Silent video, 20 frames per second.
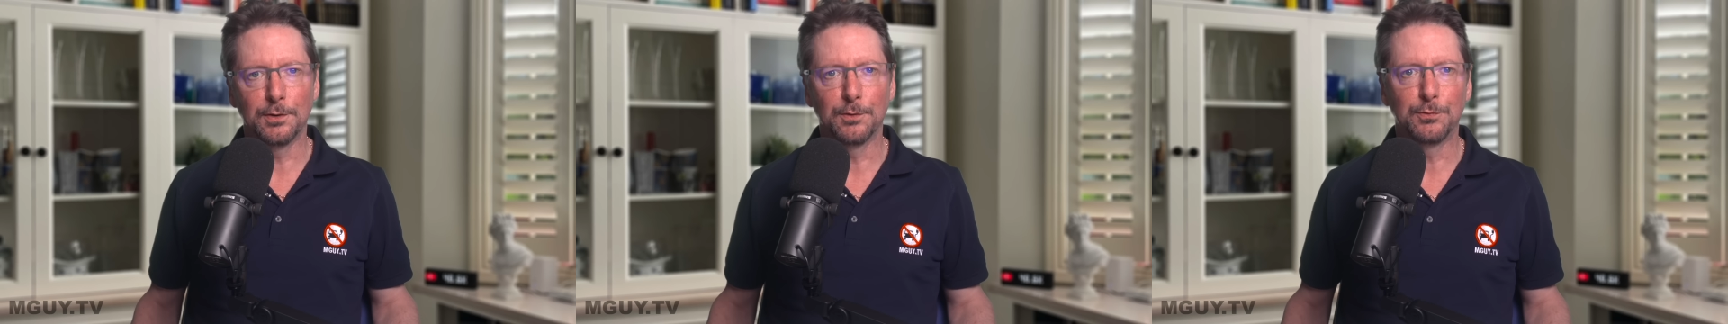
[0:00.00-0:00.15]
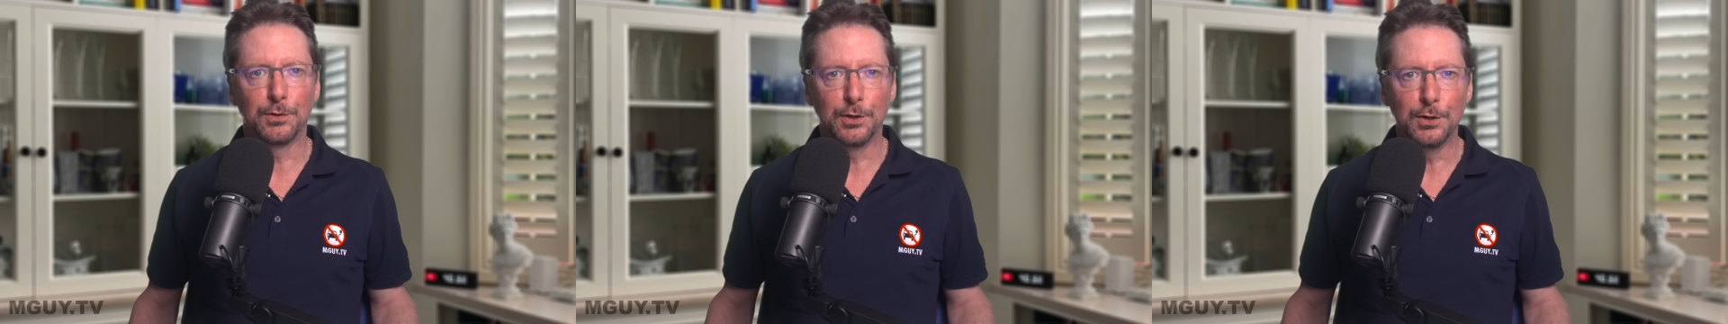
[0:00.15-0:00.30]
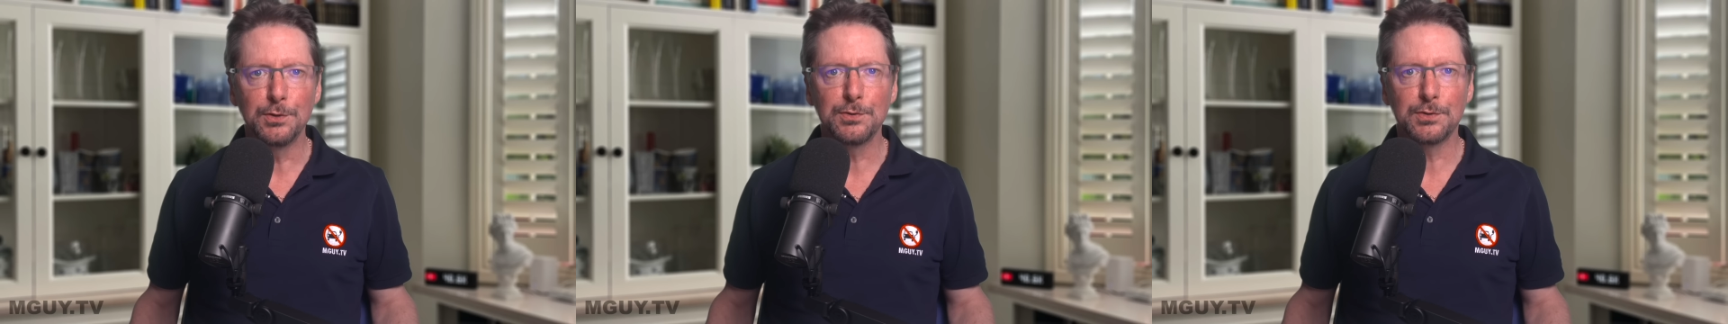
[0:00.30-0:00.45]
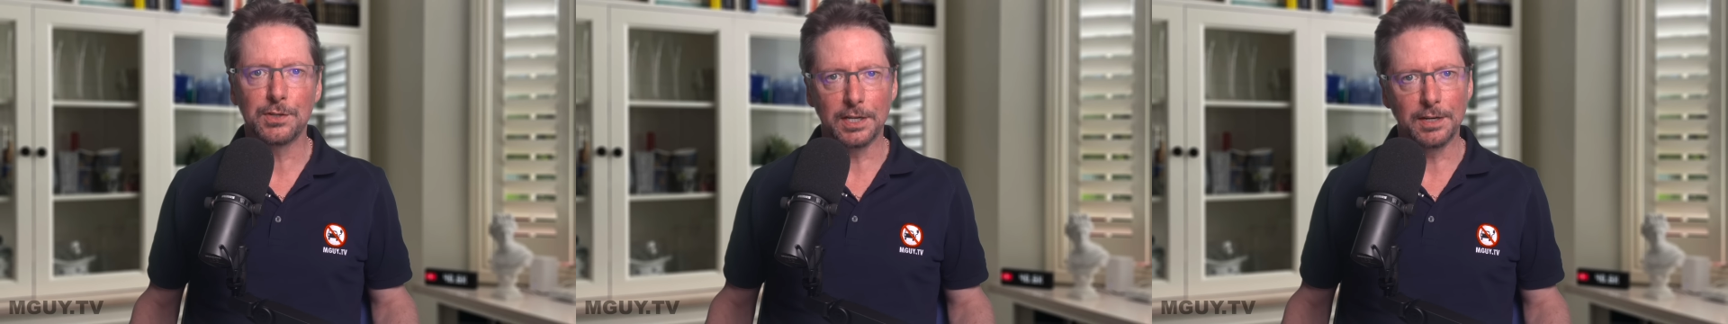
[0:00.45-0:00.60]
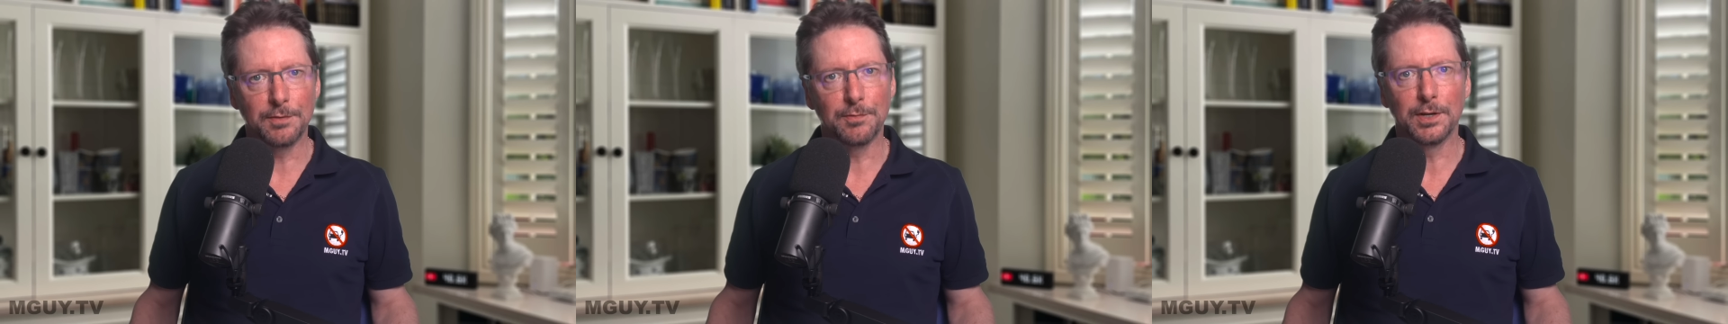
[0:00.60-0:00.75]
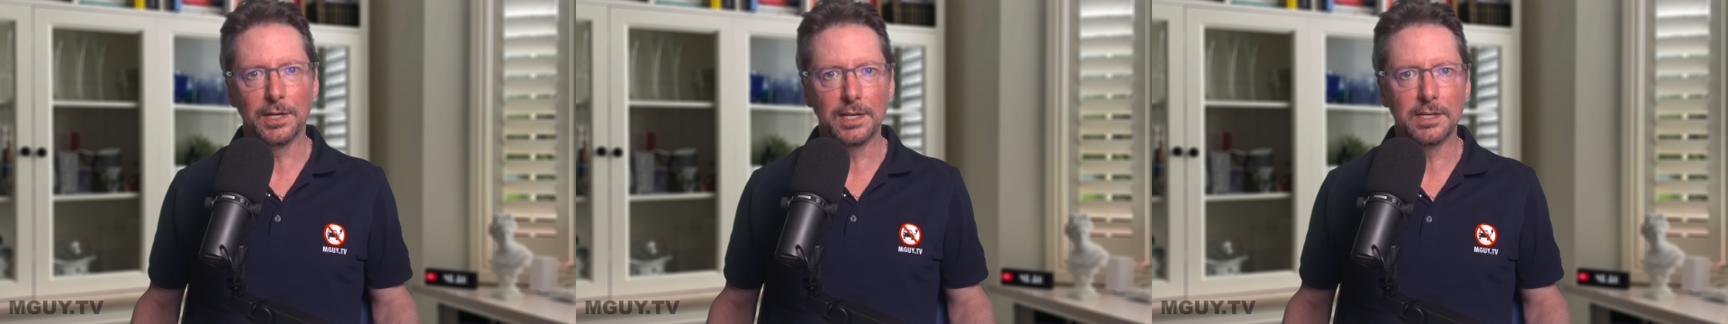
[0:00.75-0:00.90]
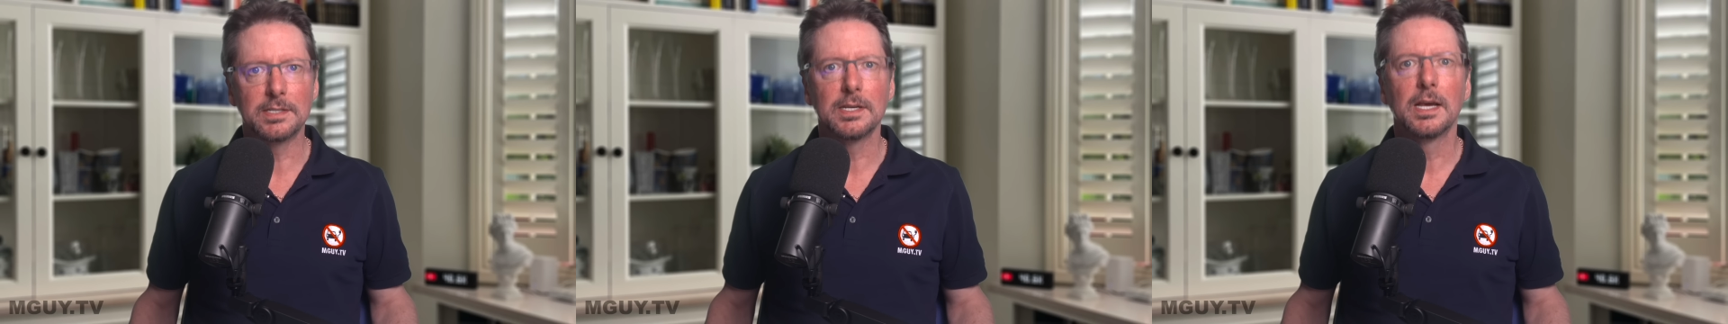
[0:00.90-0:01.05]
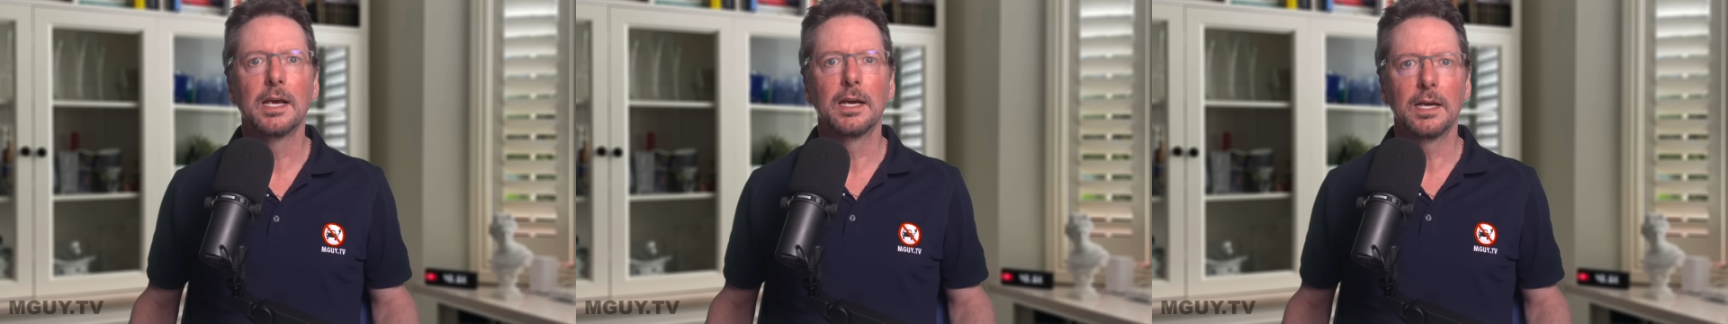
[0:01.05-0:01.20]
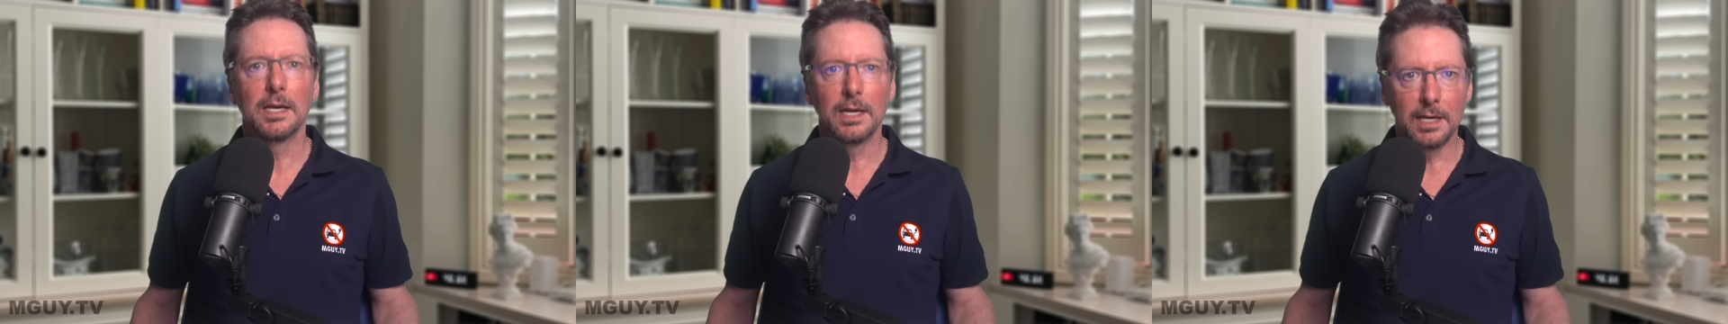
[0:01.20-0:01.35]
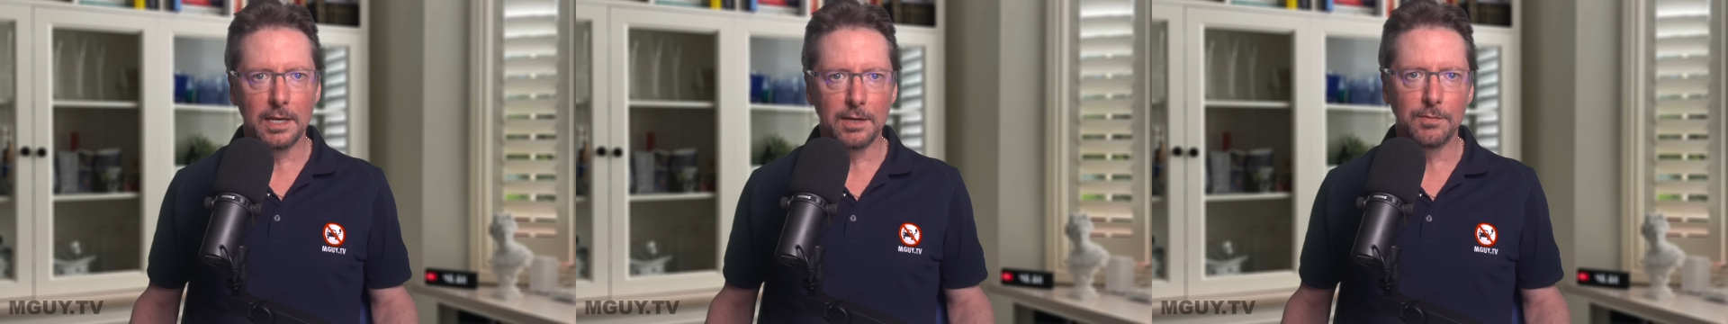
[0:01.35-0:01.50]
of used EVs
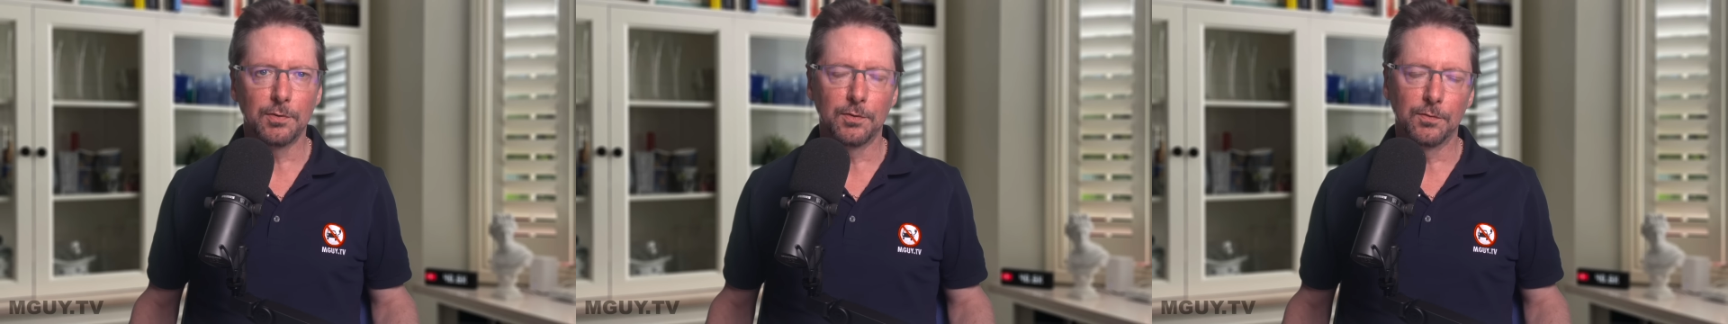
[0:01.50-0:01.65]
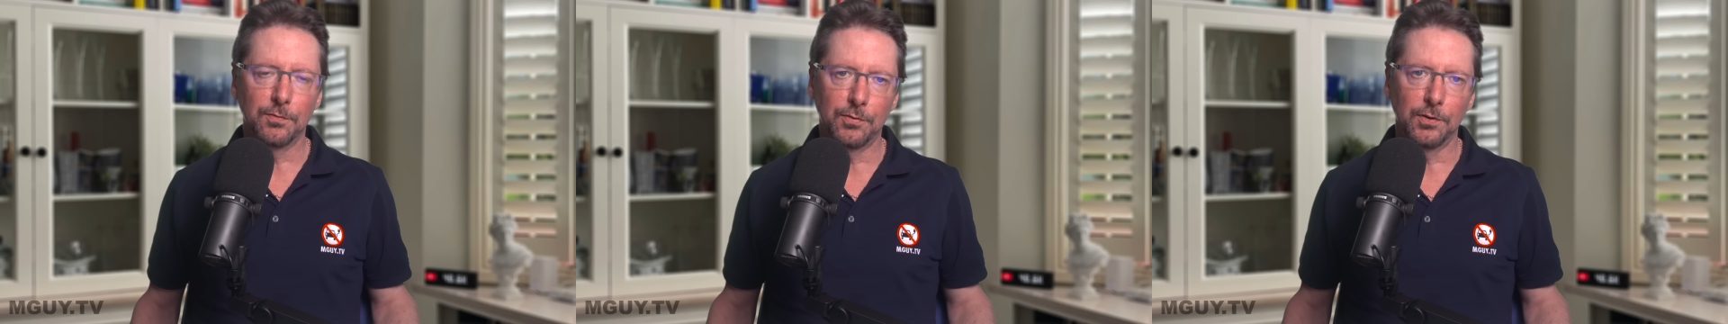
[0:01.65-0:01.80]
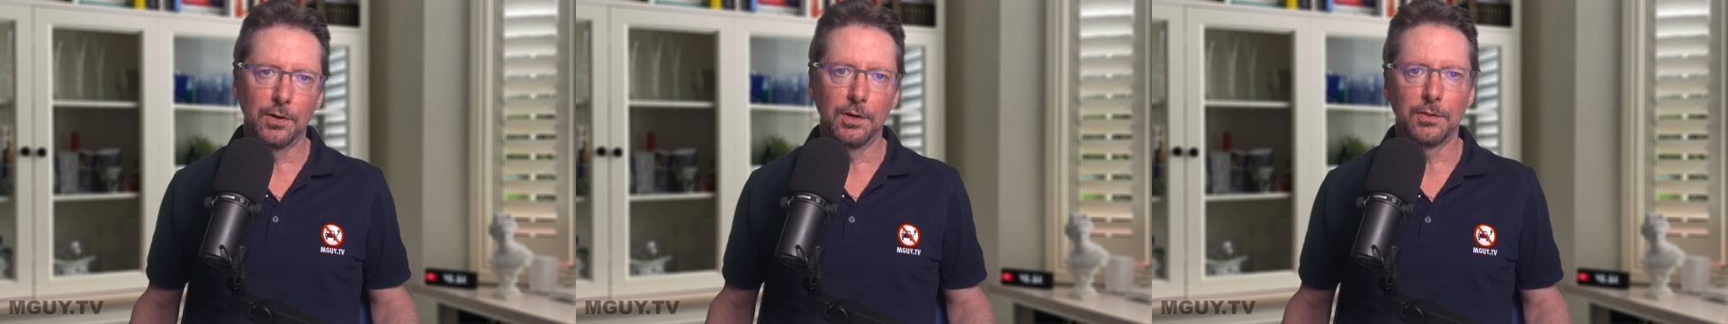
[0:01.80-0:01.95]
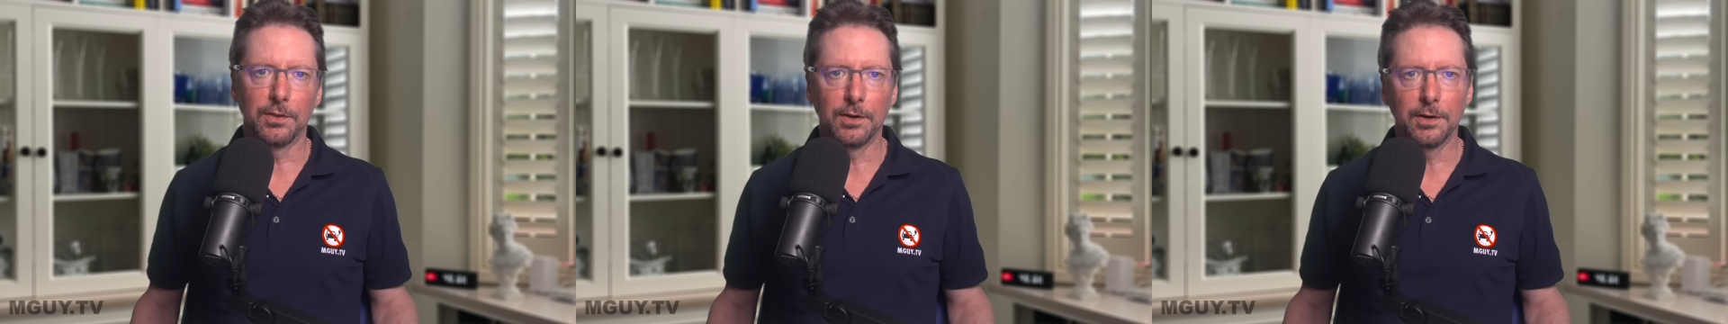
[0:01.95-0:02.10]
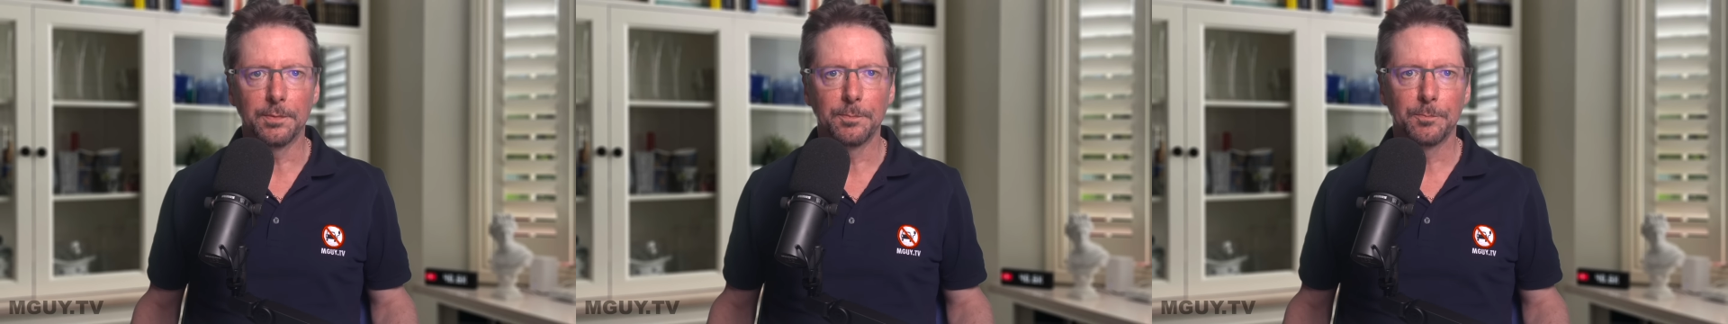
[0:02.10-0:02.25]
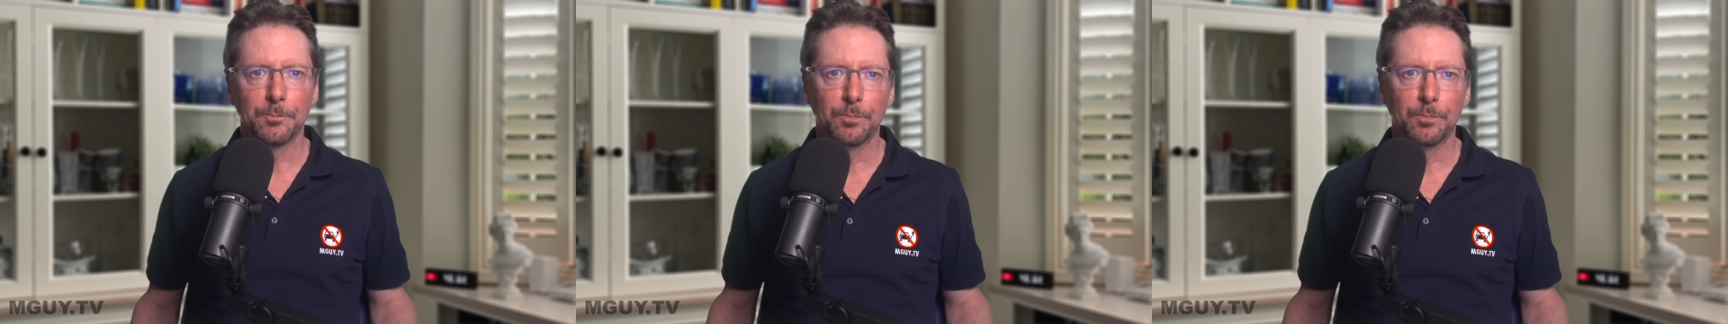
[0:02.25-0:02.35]
even further.